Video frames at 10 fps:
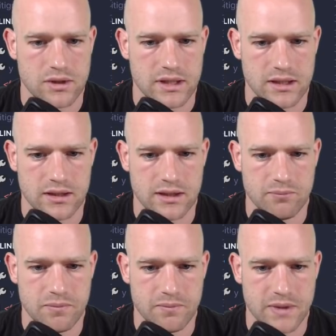and I
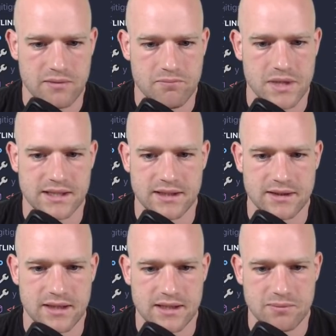can pass
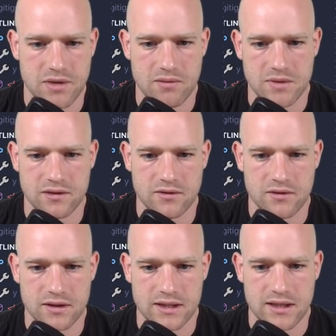it as parameter
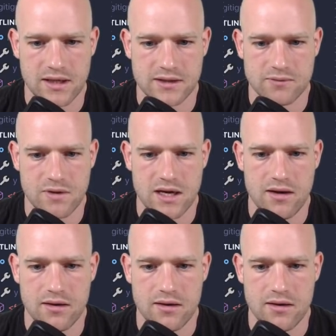here as well.